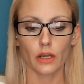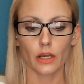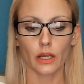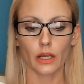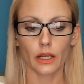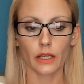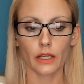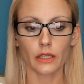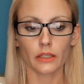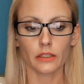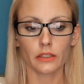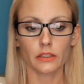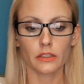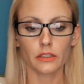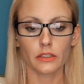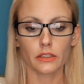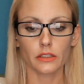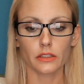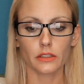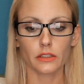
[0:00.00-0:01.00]
And
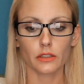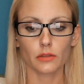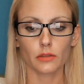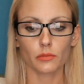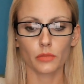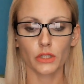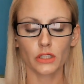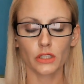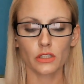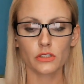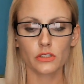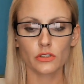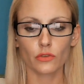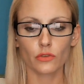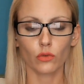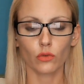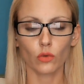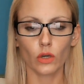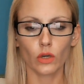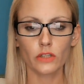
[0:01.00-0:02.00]
because of
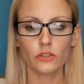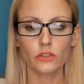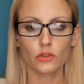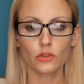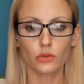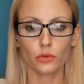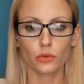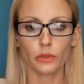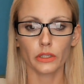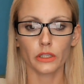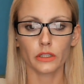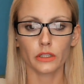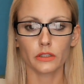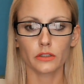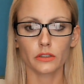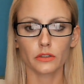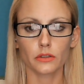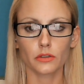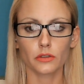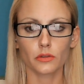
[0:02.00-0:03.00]
one tweet
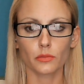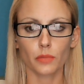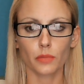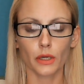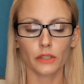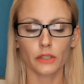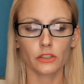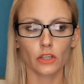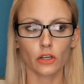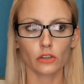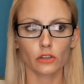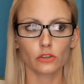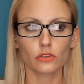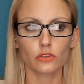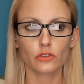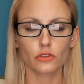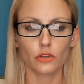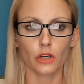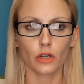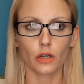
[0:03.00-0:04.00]
by Donald
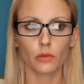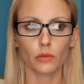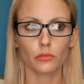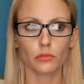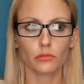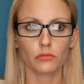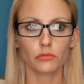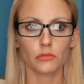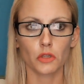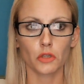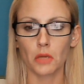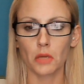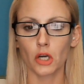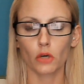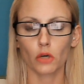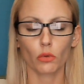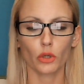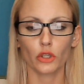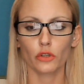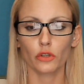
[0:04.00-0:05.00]
Trump, no matter
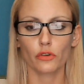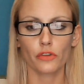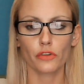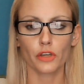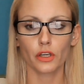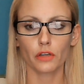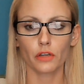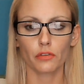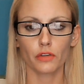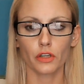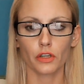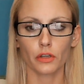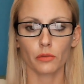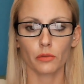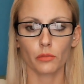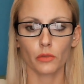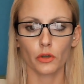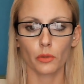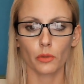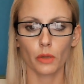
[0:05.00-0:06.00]
what you think of him,
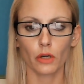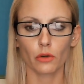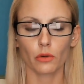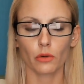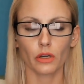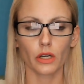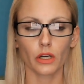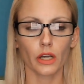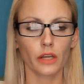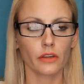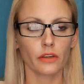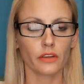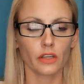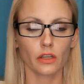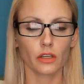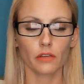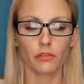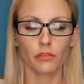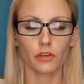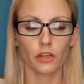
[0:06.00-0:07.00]
no matter what I think of
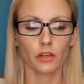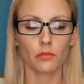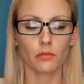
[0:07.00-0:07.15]
him,